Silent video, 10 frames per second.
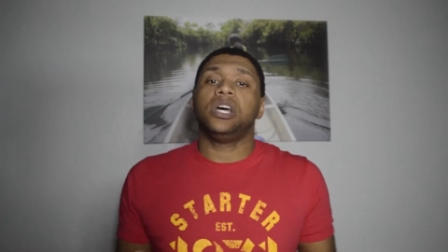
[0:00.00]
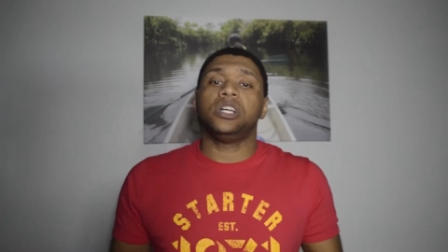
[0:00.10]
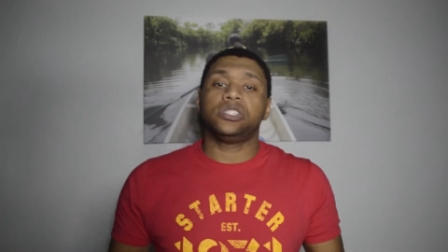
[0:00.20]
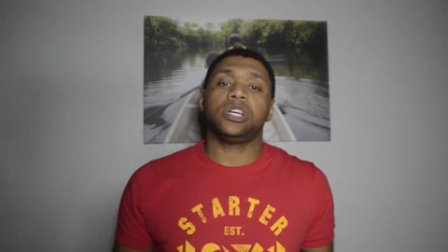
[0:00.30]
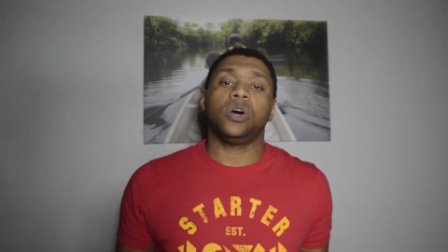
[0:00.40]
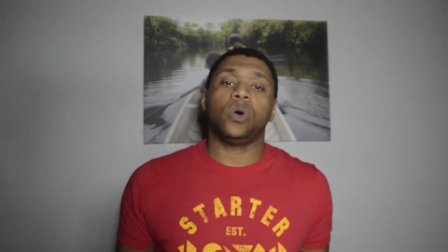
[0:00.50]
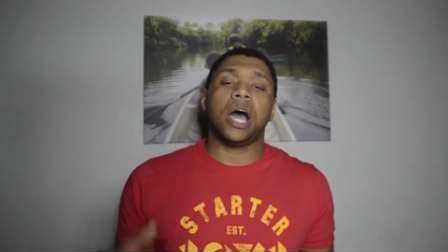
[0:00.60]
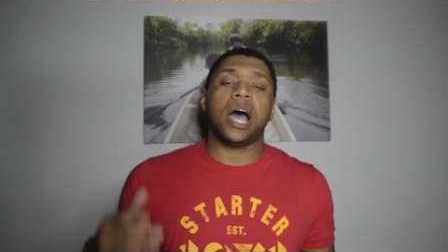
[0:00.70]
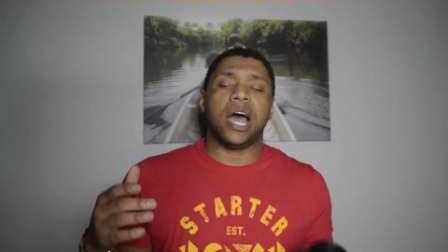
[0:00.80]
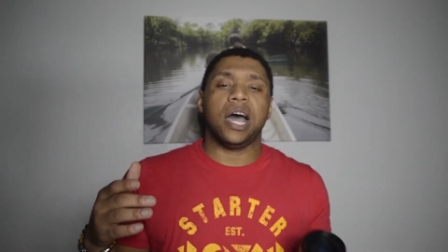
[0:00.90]

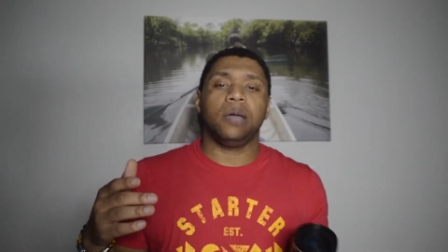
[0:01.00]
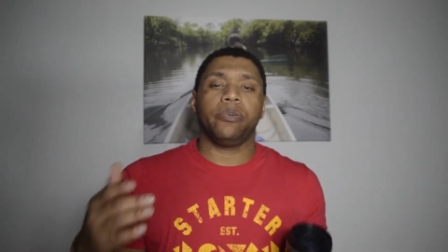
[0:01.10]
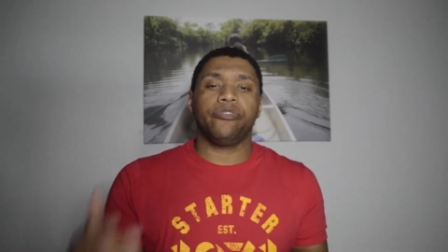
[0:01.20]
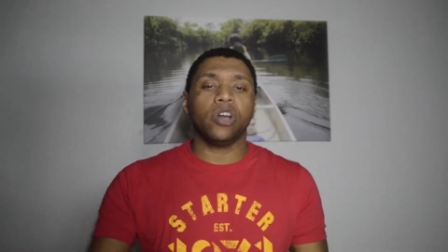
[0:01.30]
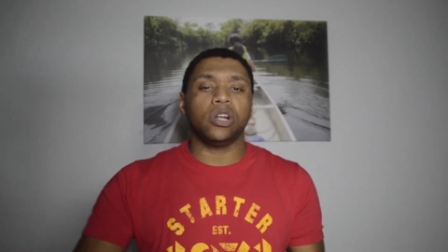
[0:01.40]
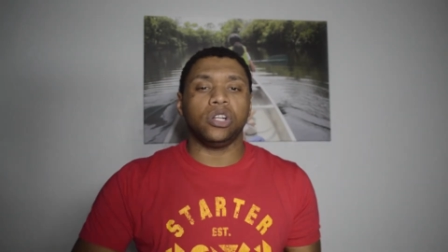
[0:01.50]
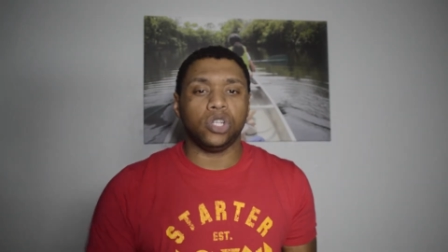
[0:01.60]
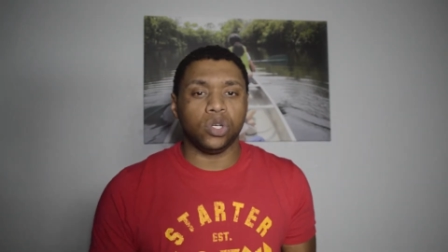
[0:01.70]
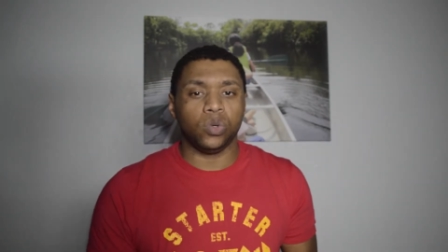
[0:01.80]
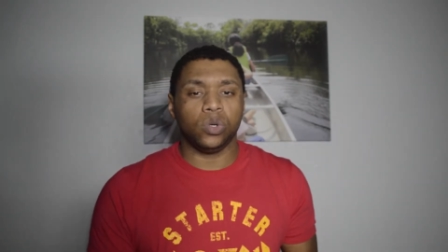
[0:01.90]
So I prefer to
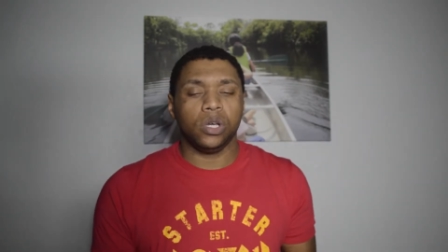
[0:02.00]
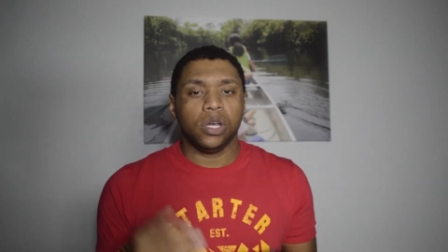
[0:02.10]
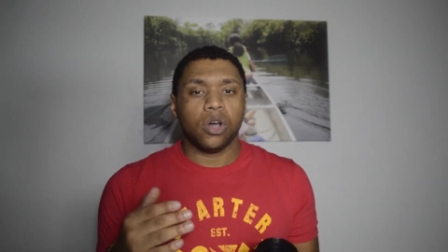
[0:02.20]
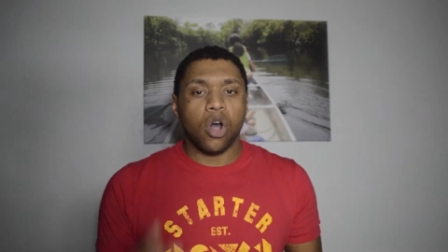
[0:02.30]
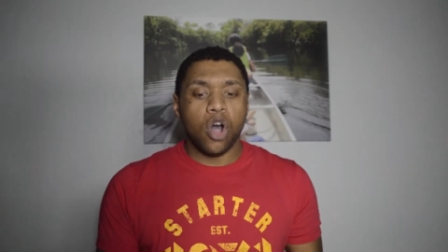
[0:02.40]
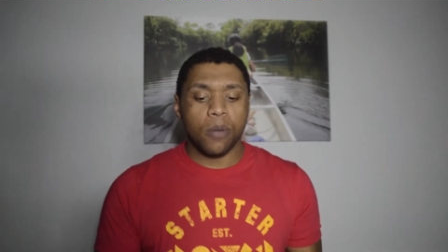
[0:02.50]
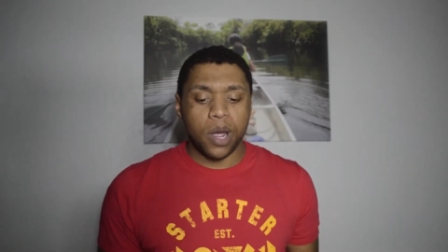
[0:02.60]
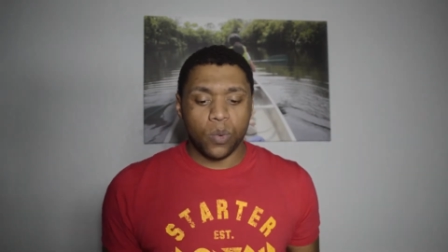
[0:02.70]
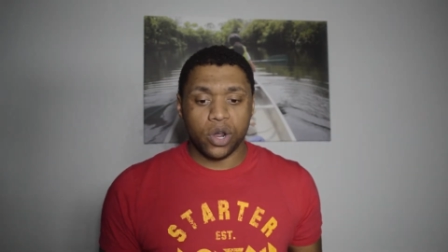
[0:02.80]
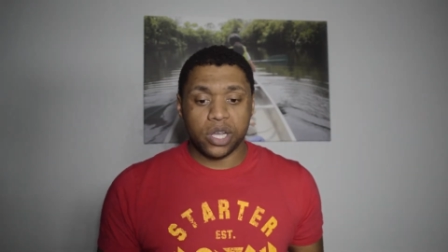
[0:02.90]
do all
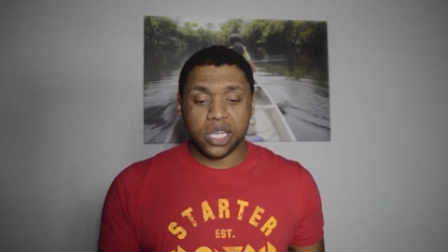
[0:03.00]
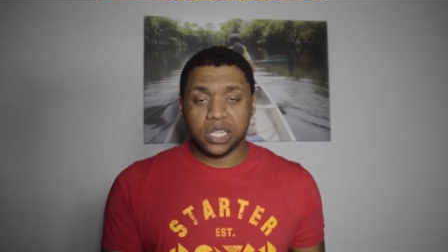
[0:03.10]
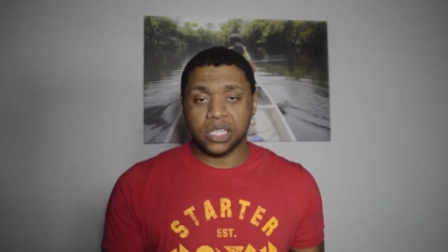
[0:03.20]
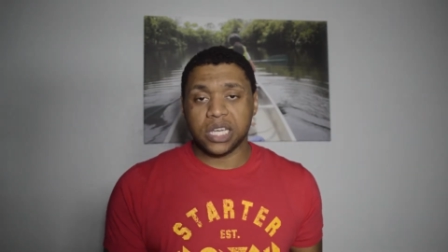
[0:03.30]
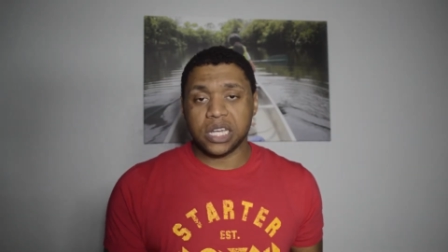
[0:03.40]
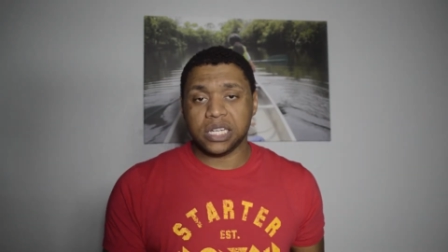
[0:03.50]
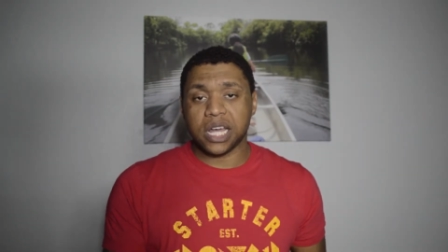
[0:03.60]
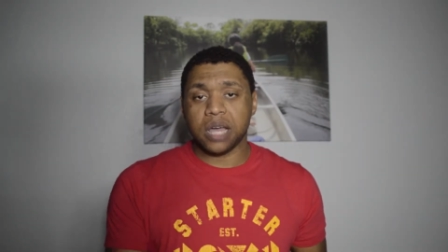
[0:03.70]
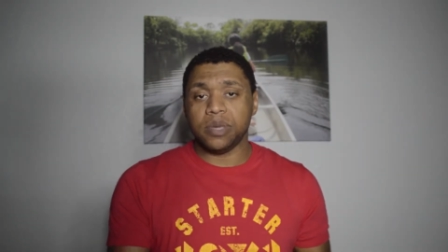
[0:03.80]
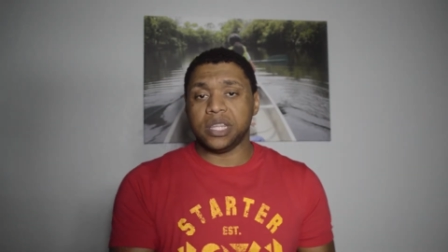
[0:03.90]
my work in the
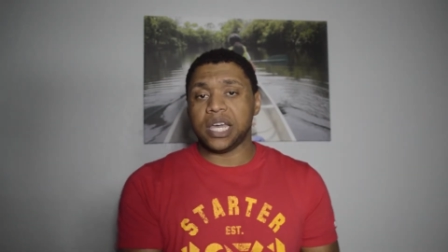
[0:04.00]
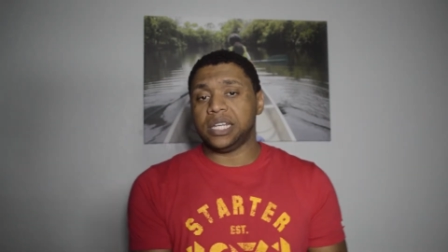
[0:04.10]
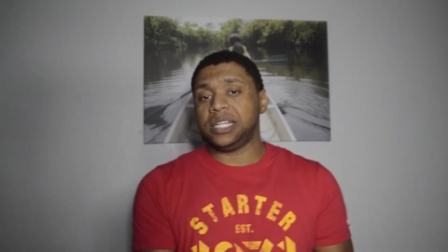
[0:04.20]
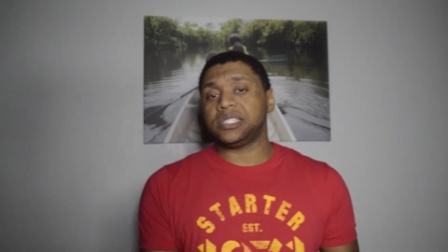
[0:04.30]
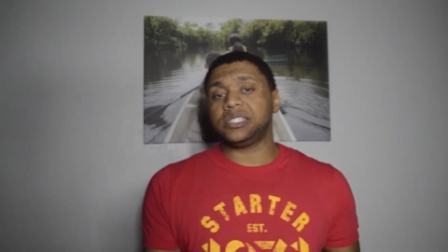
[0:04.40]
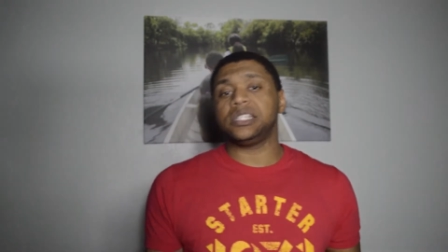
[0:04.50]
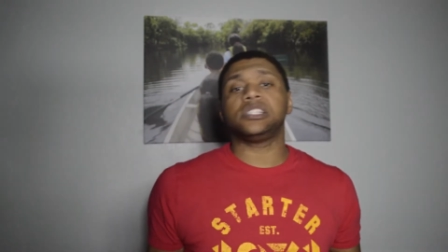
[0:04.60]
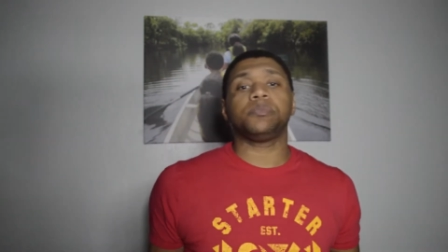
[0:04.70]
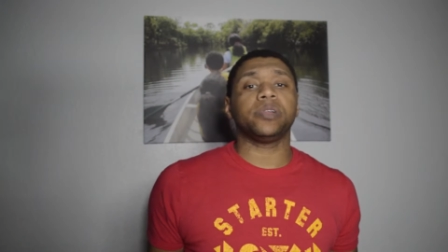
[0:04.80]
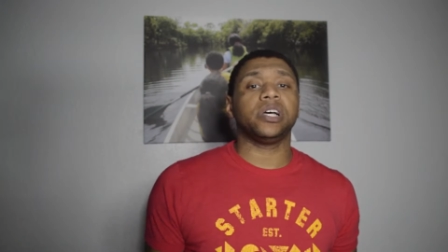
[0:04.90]
daytime in that
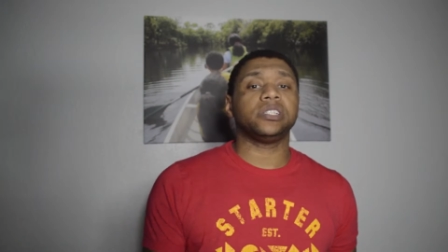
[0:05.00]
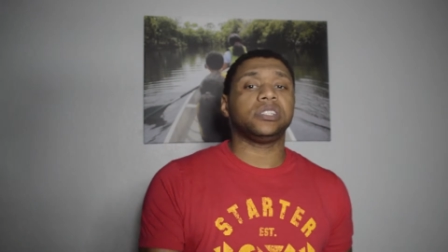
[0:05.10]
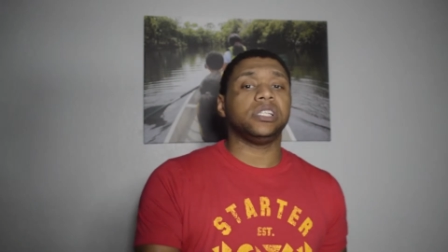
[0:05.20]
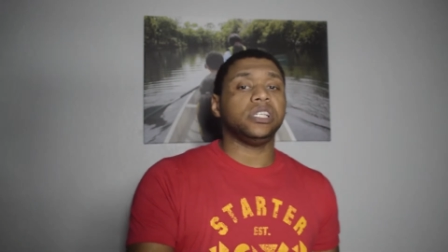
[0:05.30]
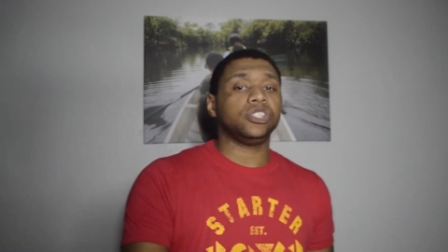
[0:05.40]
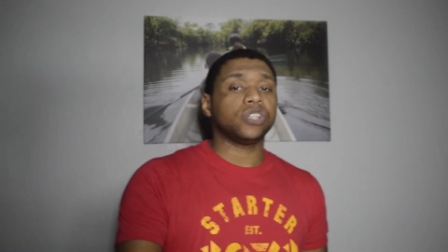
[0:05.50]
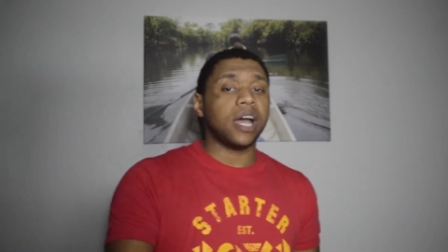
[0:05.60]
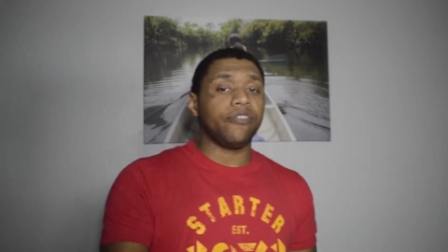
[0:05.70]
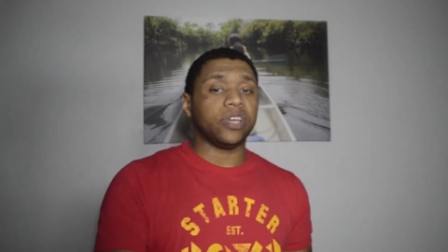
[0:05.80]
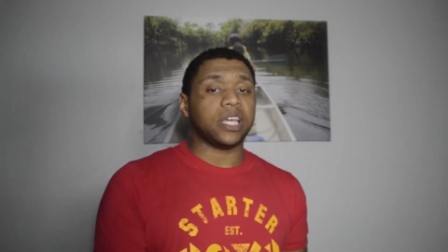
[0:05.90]
distance, plus the
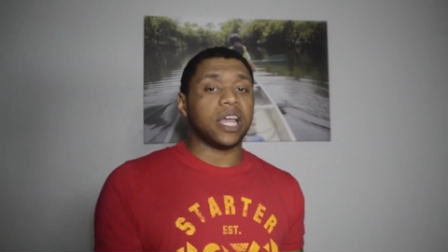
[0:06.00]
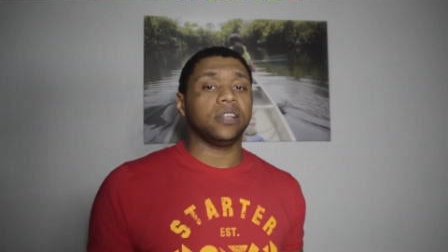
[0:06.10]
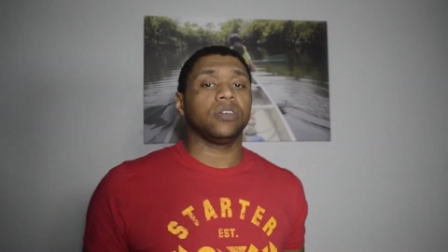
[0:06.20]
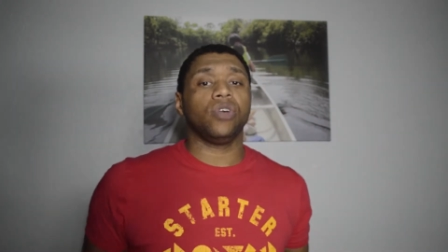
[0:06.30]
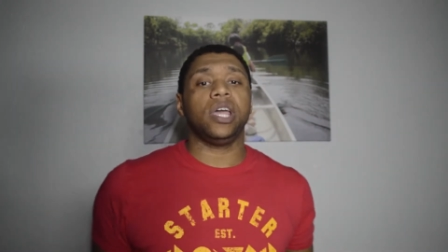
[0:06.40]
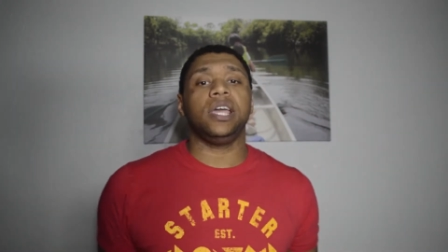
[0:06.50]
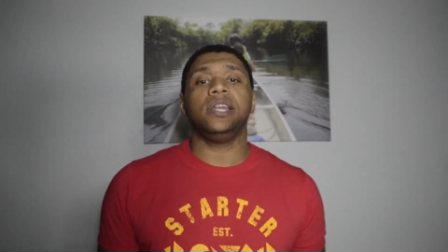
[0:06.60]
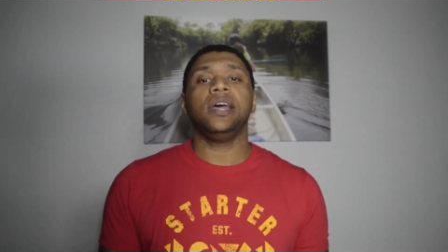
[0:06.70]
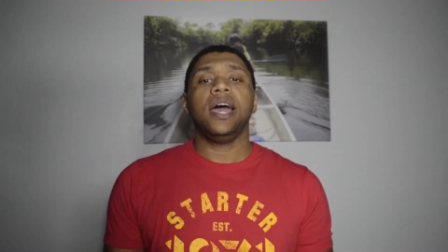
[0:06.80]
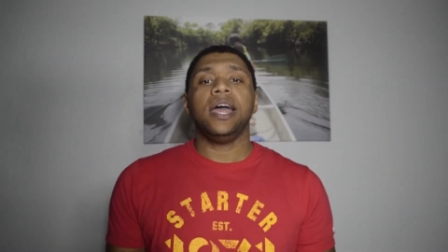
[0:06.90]
traffic and the
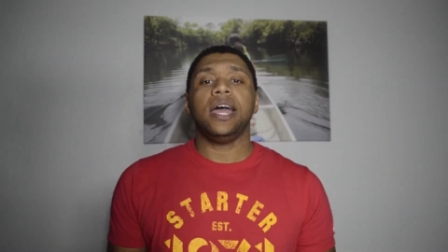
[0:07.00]
rain.